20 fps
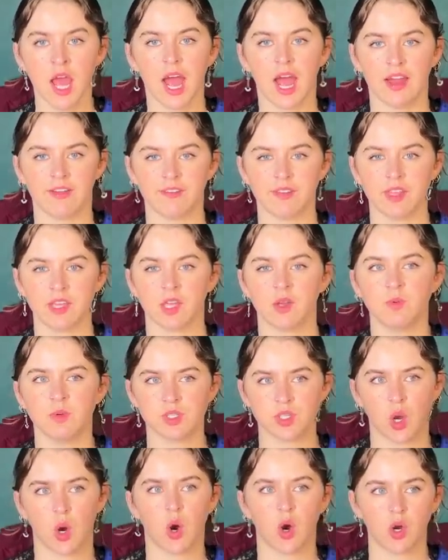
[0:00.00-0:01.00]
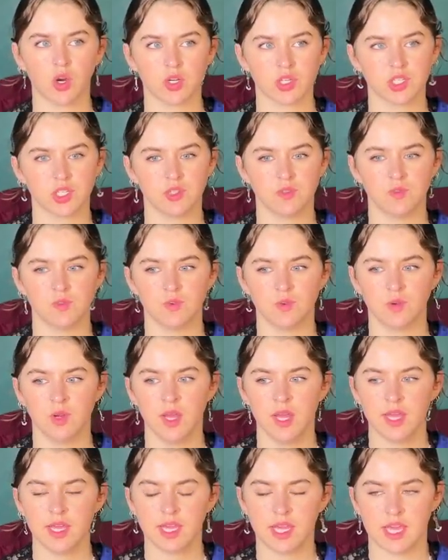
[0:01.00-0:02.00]
I feel like it was hard to
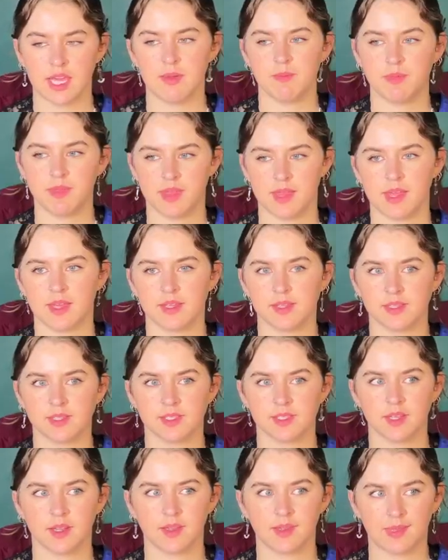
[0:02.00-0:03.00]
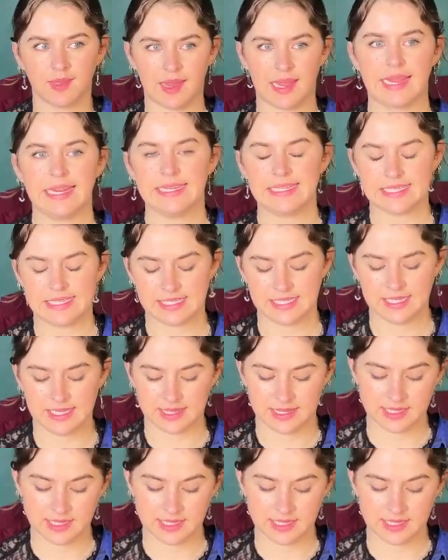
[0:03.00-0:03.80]
keep things light in